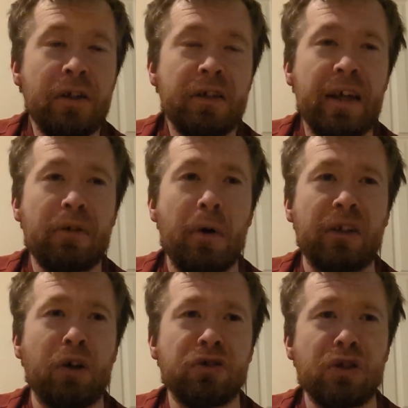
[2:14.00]
Their
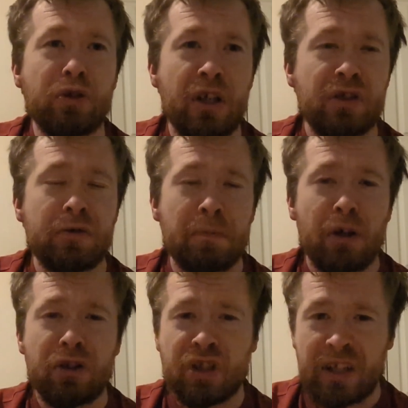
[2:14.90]
main concentration will be
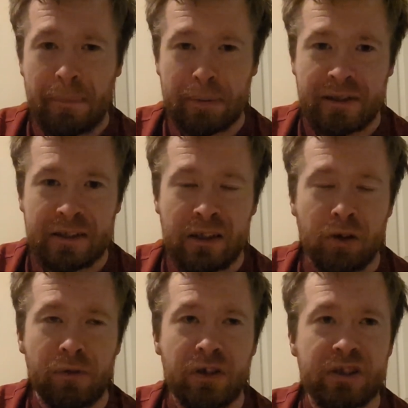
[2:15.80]
on the Champions League,
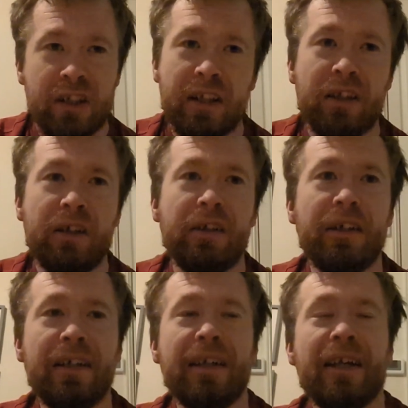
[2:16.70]
obviously,
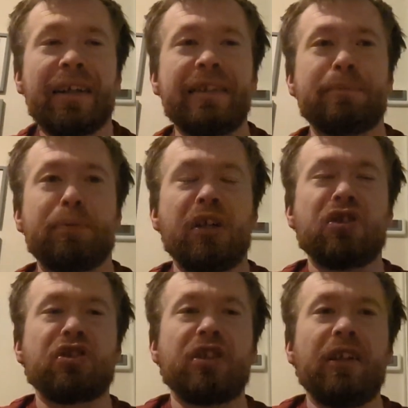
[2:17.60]
against
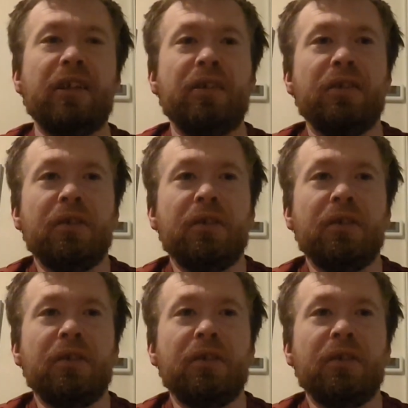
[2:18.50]
PSG.